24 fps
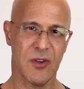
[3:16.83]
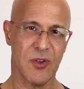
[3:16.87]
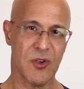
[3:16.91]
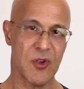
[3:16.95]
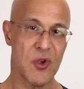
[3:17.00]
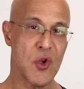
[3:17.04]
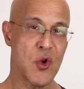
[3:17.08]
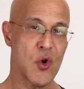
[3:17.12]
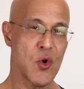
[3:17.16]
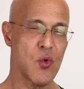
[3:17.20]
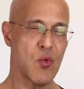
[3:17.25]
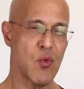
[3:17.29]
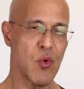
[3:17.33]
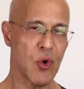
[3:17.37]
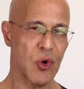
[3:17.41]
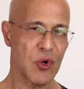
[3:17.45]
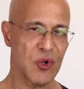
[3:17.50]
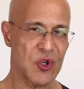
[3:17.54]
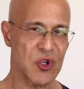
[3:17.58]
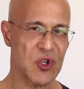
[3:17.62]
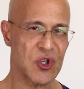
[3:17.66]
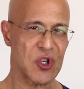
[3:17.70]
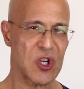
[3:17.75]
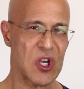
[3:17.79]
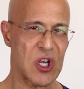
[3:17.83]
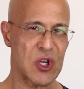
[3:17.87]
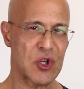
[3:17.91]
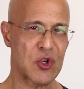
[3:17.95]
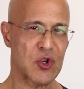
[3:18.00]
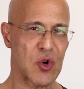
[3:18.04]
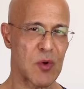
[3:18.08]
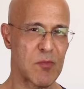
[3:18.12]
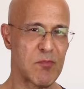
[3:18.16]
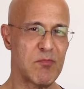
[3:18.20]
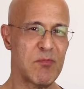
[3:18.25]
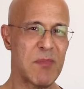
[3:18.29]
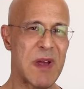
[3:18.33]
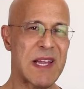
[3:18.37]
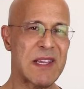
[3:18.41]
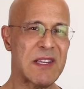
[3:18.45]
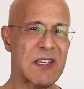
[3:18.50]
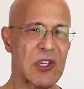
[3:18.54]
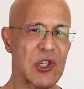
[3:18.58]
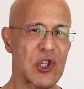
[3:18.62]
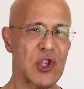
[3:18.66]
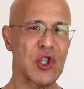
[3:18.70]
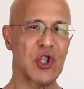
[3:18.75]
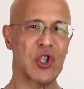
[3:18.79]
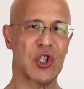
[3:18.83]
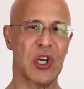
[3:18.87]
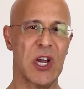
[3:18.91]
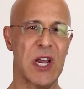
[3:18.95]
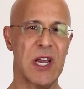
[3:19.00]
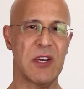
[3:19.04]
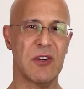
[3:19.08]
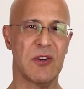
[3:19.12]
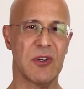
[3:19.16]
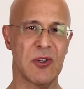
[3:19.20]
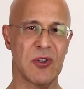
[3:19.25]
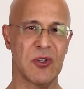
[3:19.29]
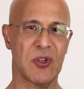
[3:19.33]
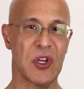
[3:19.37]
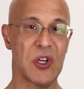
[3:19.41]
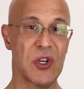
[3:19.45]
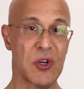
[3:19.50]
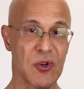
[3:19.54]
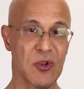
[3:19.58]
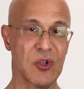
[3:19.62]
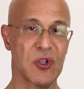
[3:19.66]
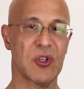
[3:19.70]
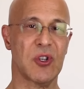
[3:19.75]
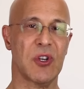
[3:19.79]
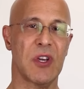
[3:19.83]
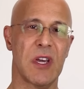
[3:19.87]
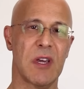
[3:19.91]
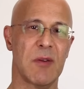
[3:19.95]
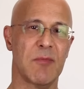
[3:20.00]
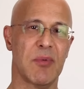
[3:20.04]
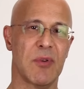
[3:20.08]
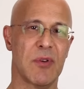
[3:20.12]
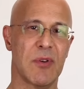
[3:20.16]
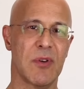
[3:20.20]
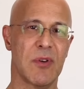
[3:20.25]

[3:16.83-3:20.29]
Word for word: you will see tremendous changes in your sleep,